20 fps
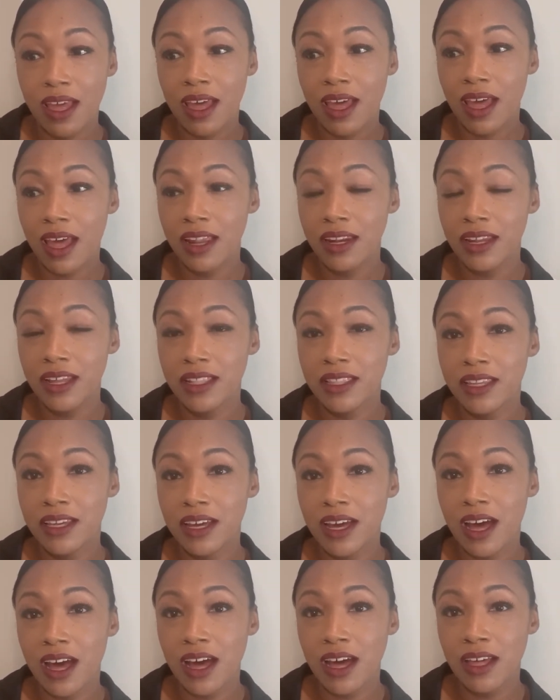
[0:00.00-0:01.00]
And then the
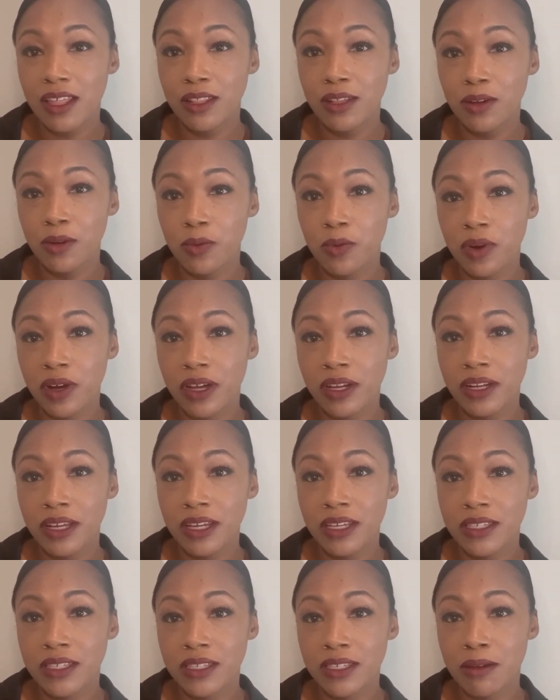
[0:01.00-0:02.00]
other one
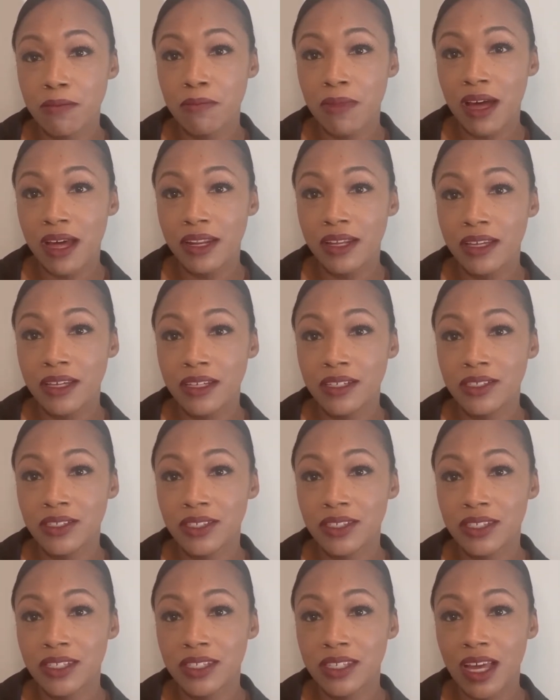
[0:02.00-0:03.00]
is somebody he
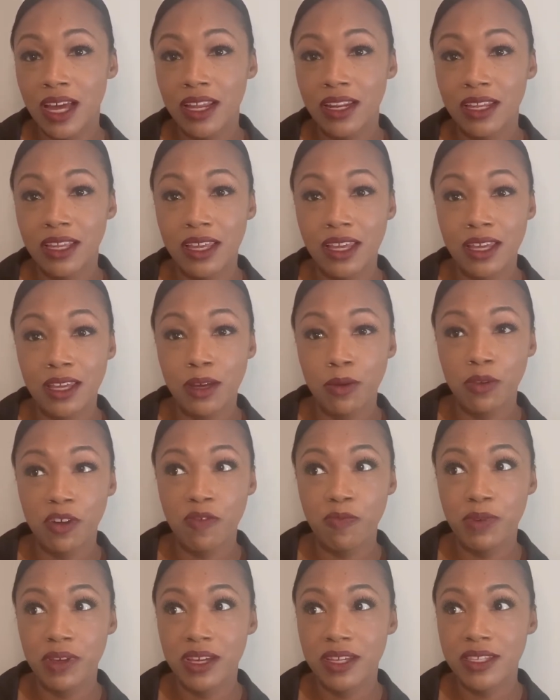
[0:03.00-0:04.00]
just decided to kick it
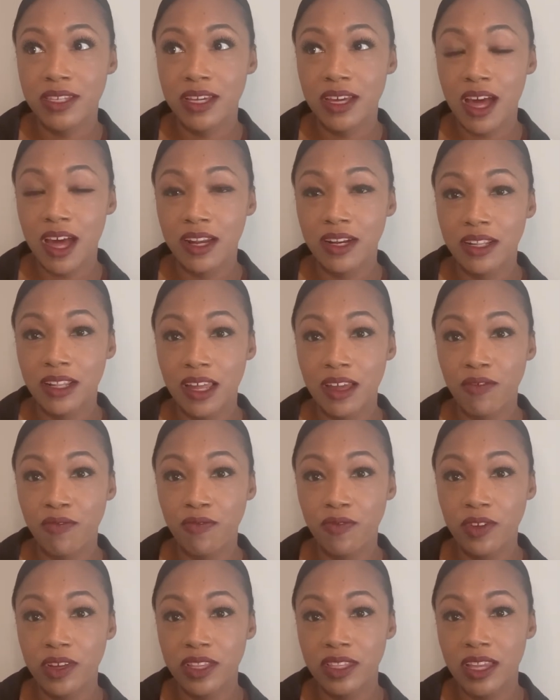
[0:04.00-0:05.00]
with because he kind of like
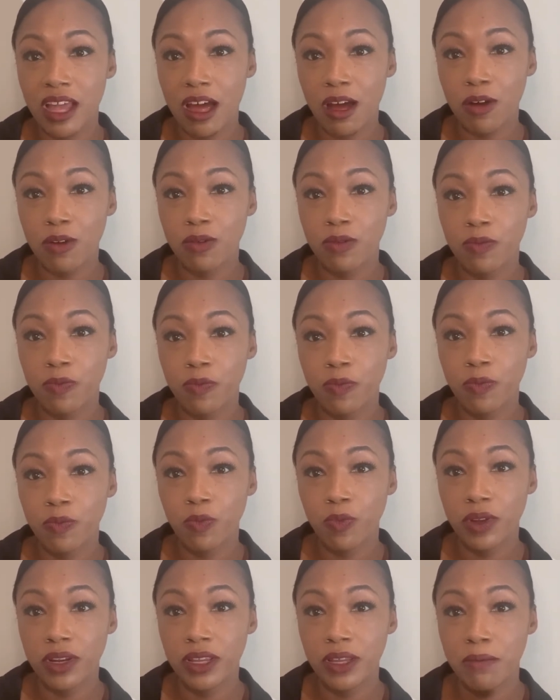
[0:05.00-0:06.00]
freaked out
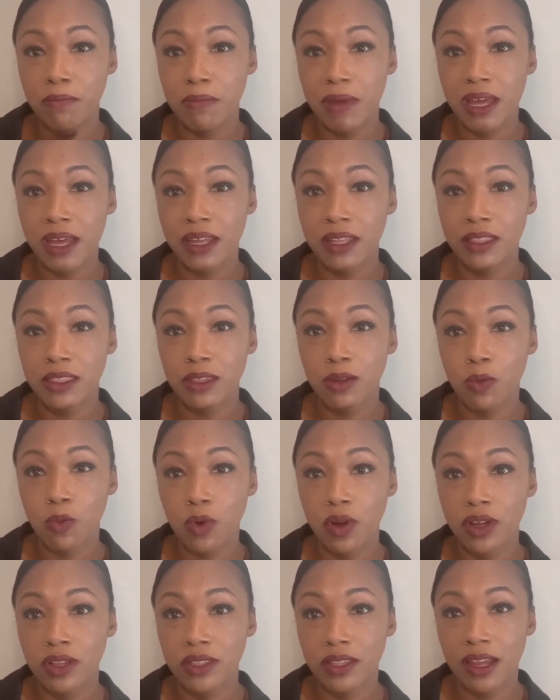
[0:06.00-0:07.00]
when he met the
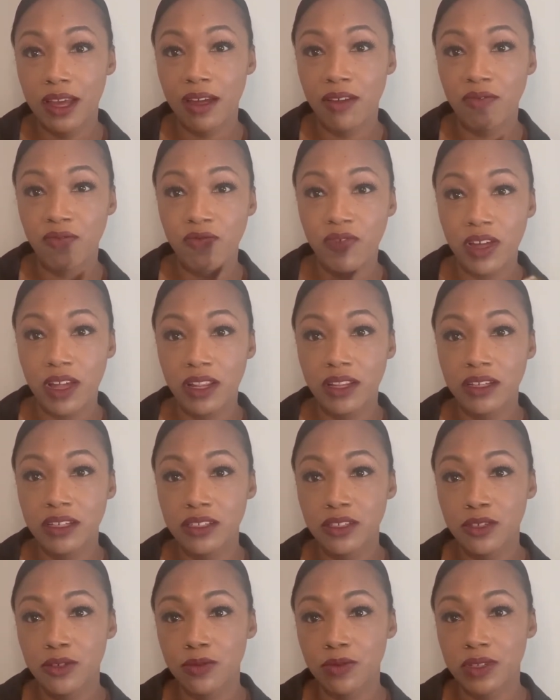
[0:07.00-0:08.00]
one that fell
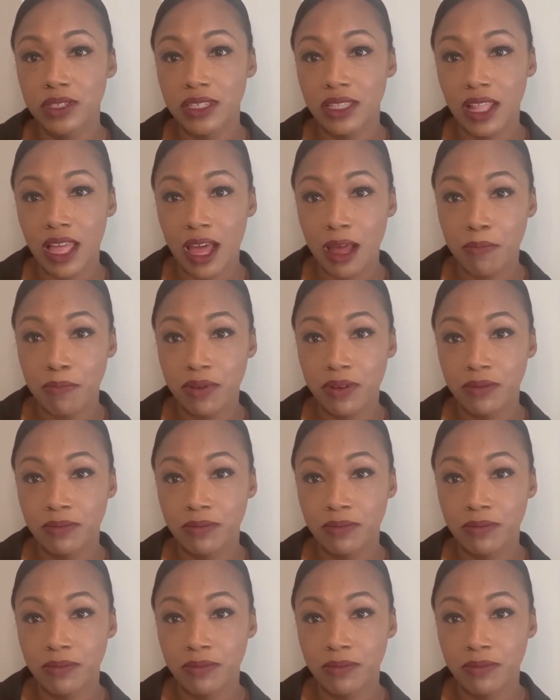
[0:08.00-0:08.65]
into his lap.